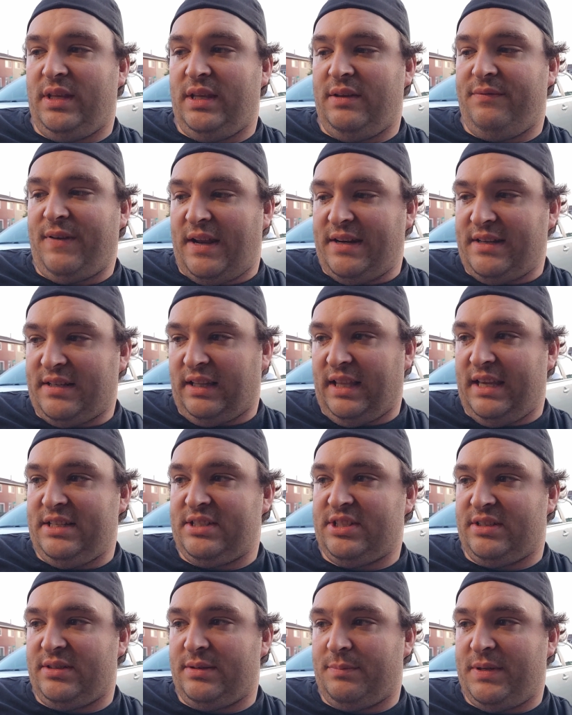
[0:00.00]

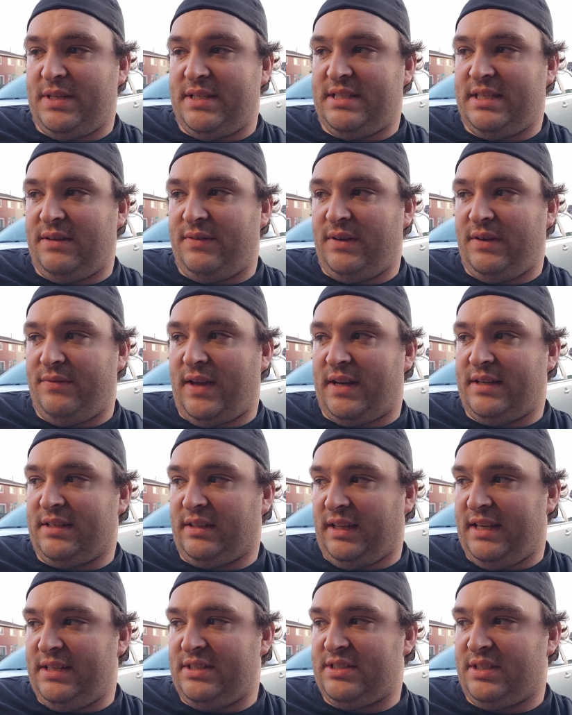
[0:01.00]
ventilation, the PCV
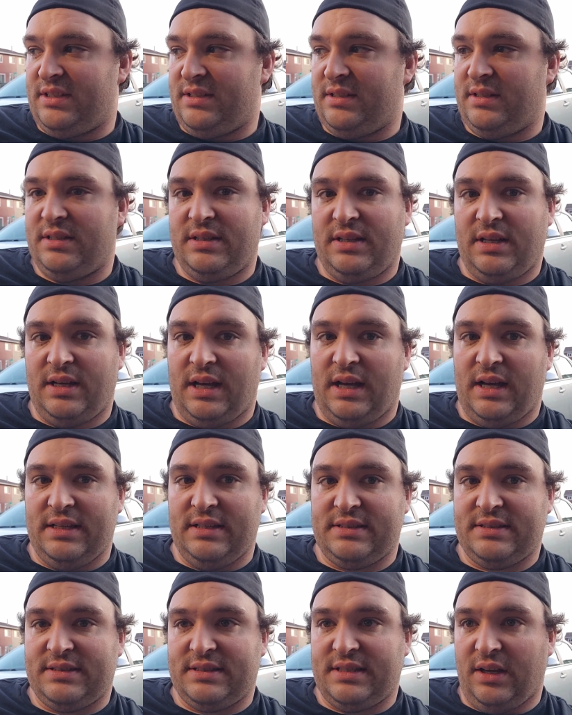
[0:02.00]
ventilation
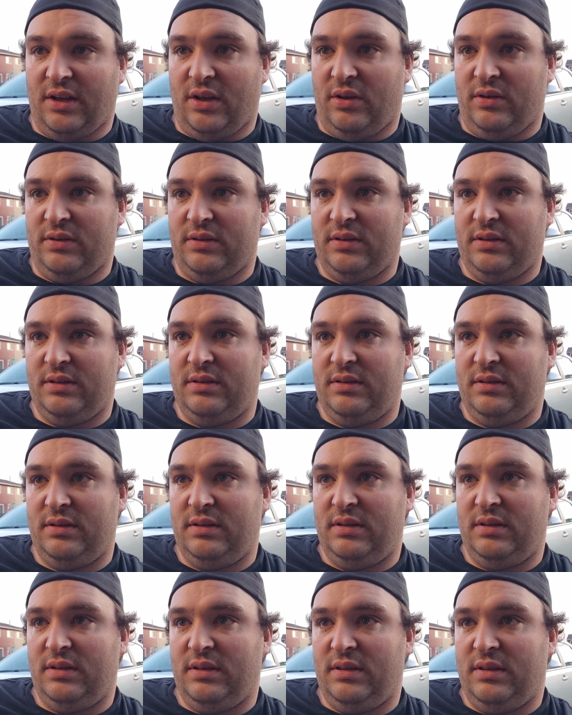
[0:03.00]
still,
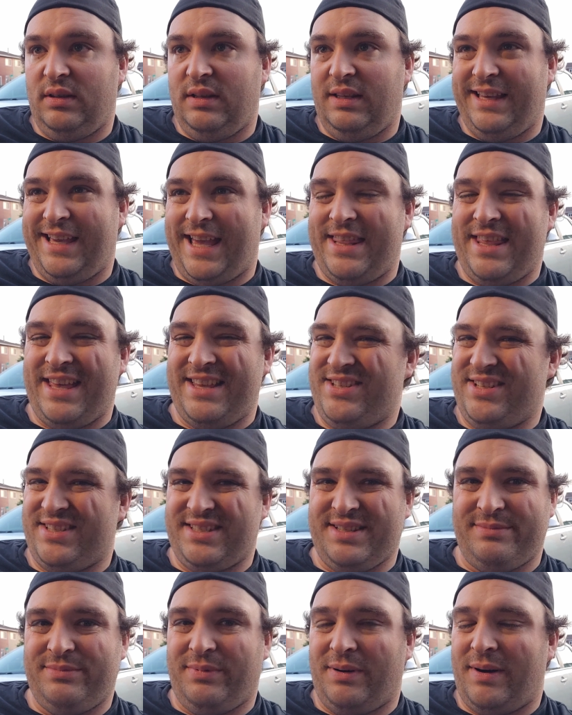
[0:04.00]
and then just
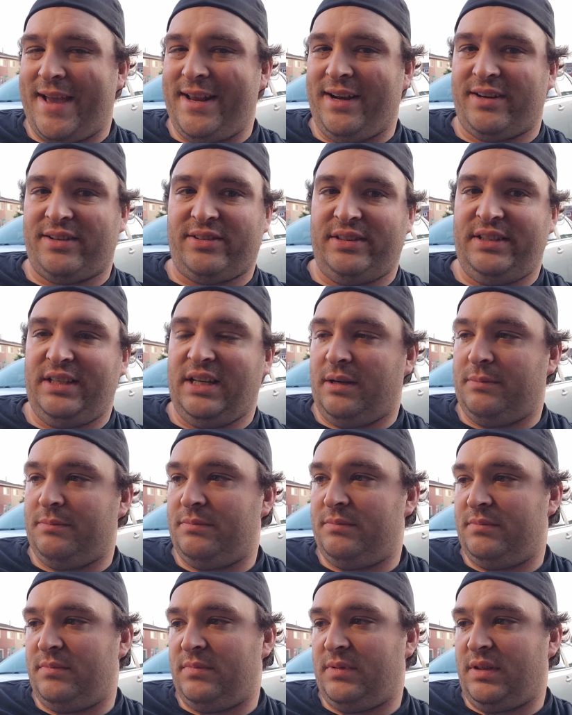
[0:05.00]
some minor cleanup.
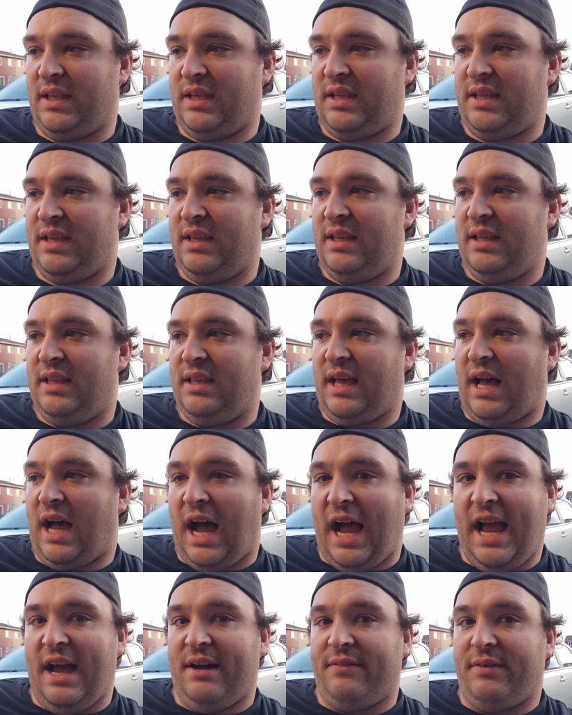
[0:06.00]
Like,
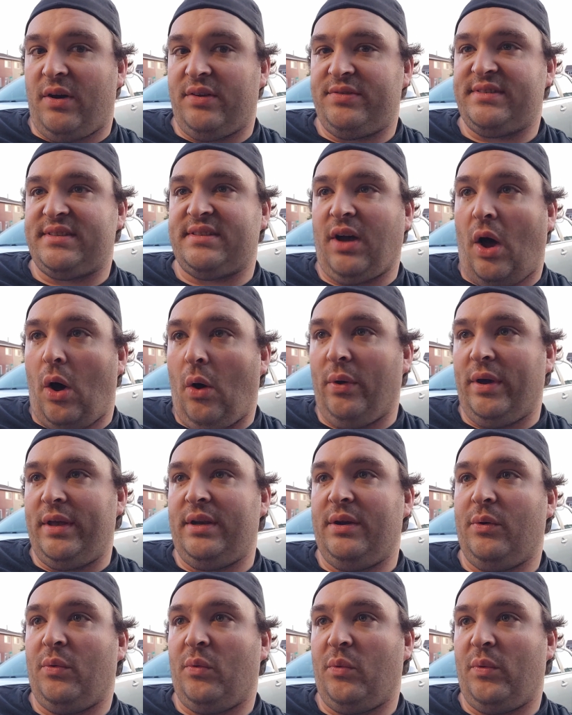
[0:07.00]
I have a
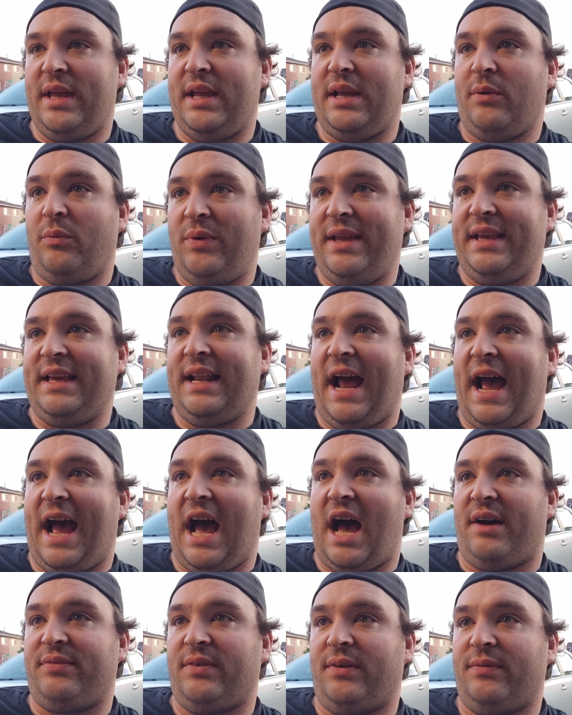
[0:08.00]
solid week and a
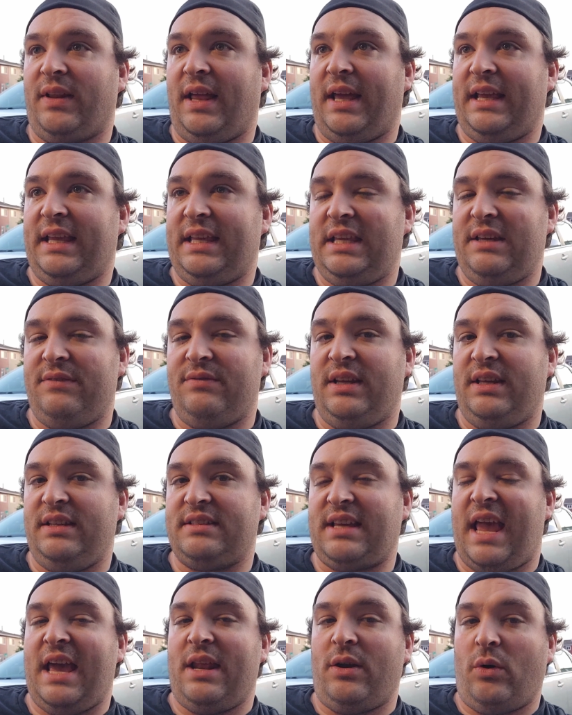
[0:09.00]
half of like
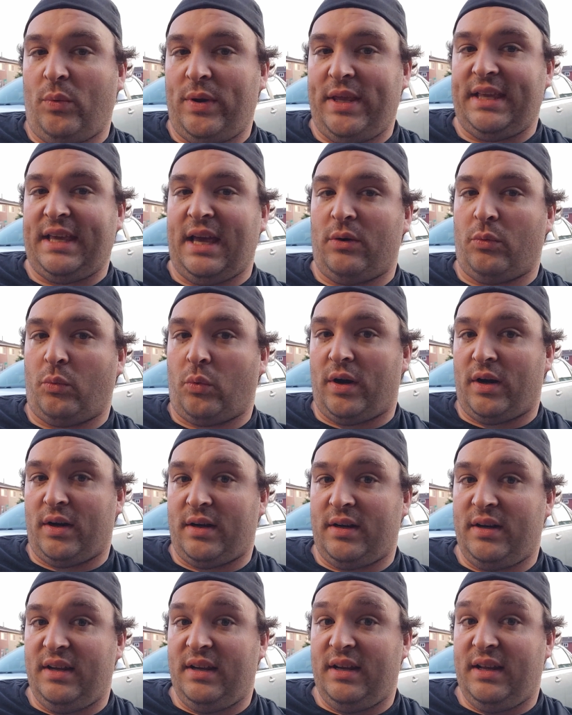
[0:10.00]
evenings and a weekend
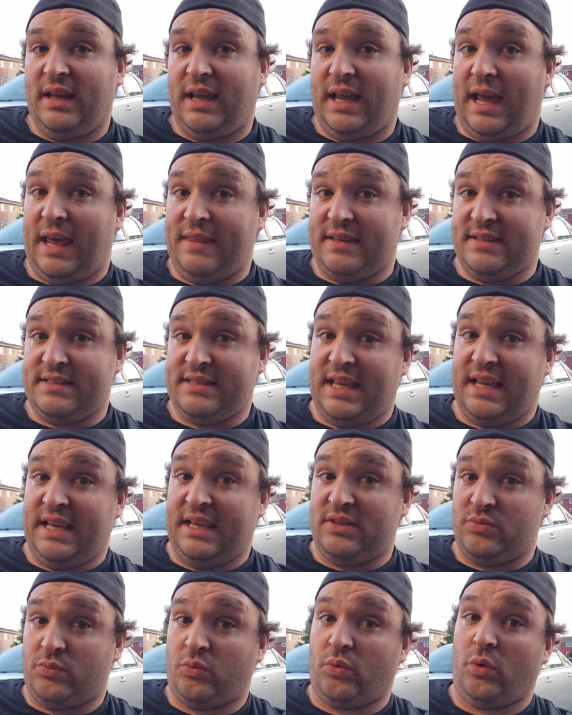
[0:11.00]
work, and this thing
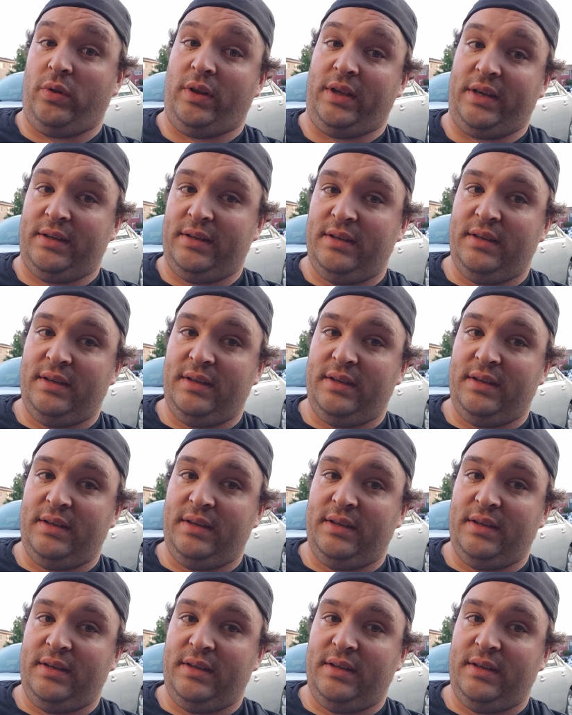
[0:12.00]
is rolling.